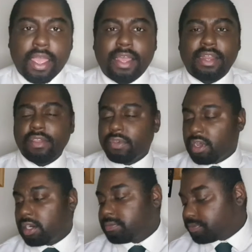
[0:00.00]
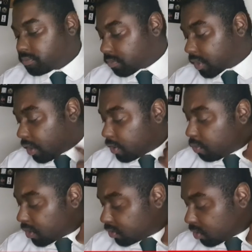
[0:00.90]
And even there was
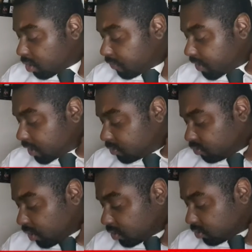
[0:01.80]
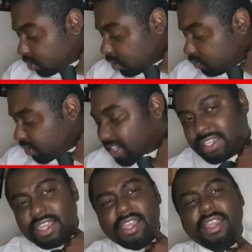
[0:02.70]
one song, I think it's Rockstar
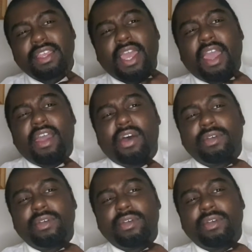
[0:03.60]
Rick. Yeah,